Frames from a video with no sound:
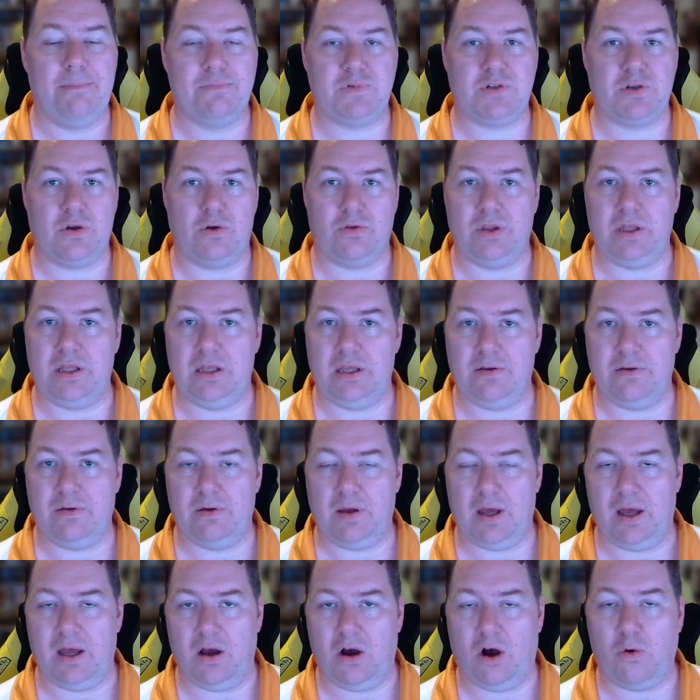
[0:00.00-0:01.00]
So the
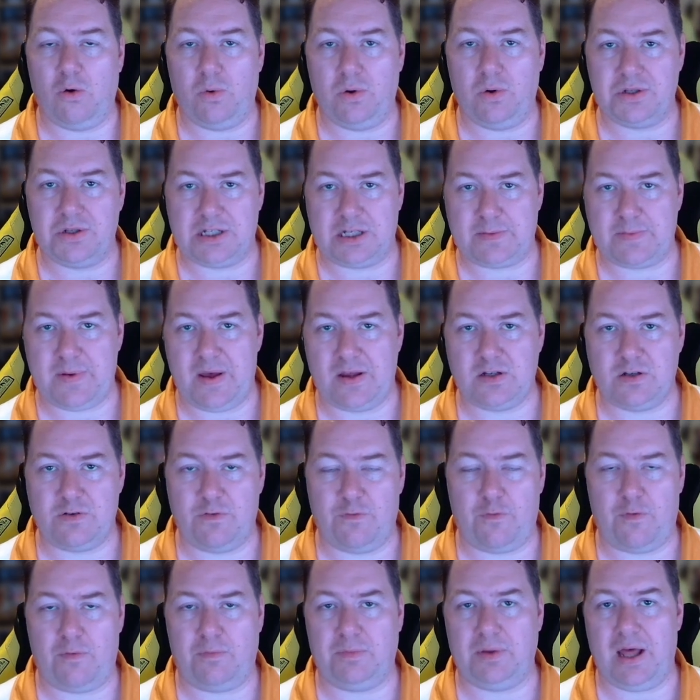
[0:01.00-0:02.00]
Hot Wheels
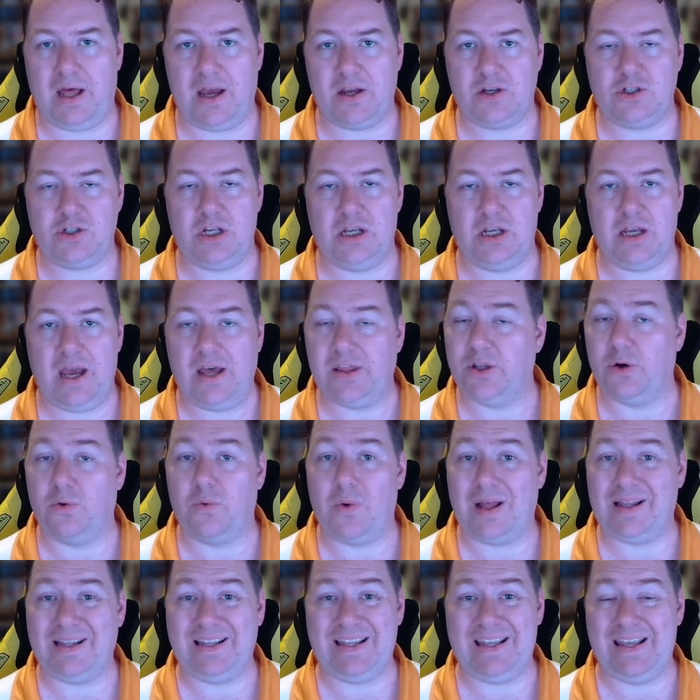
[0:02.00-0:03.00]
expansion from last year and the
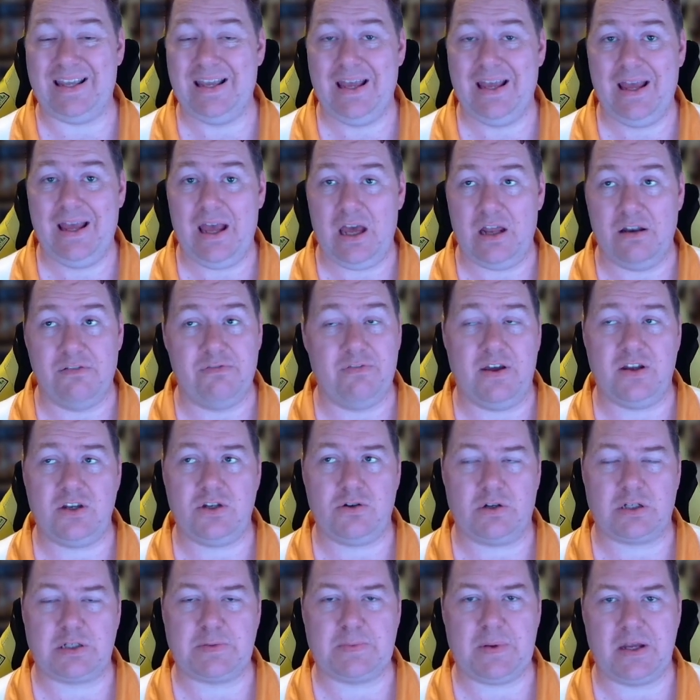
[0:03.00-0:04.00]
Rally
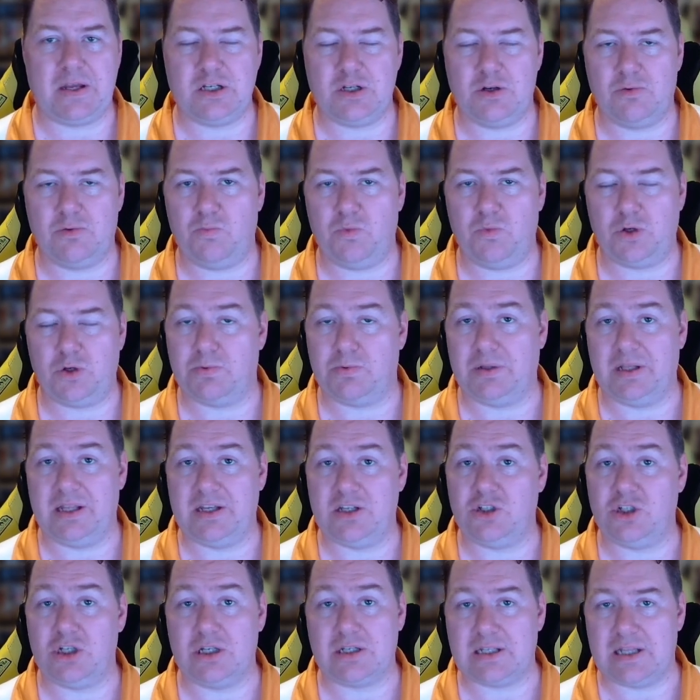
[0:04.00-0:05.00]
Adventure expansion, which
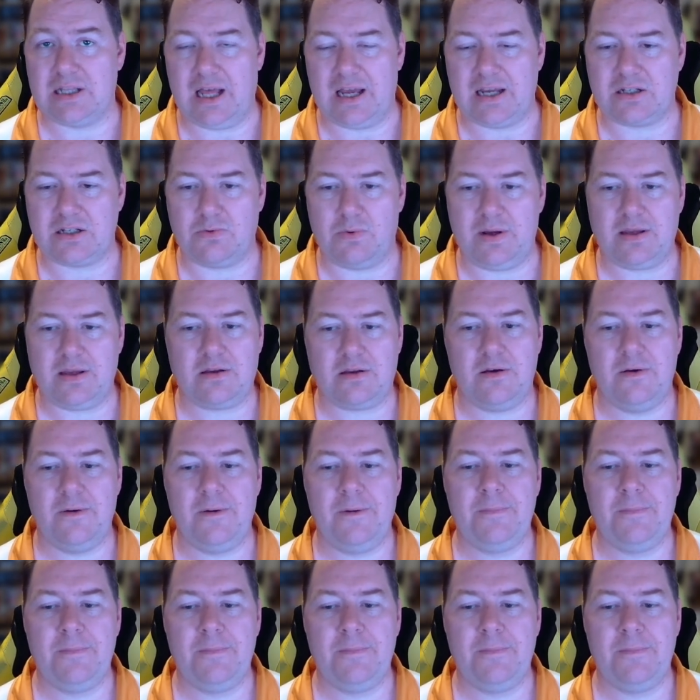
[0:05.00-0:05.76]
released just last week.